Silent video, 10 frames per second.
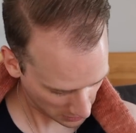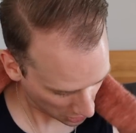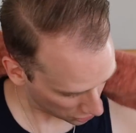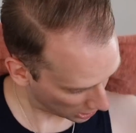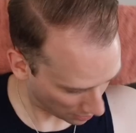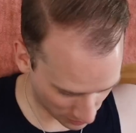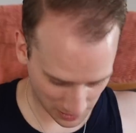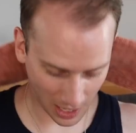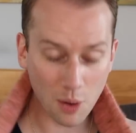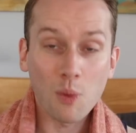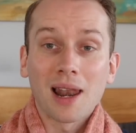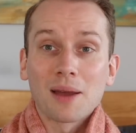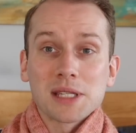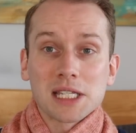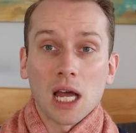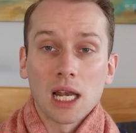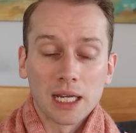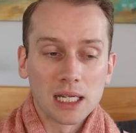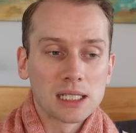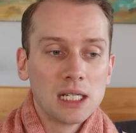not sure how well I'm
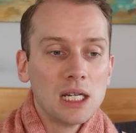styling it.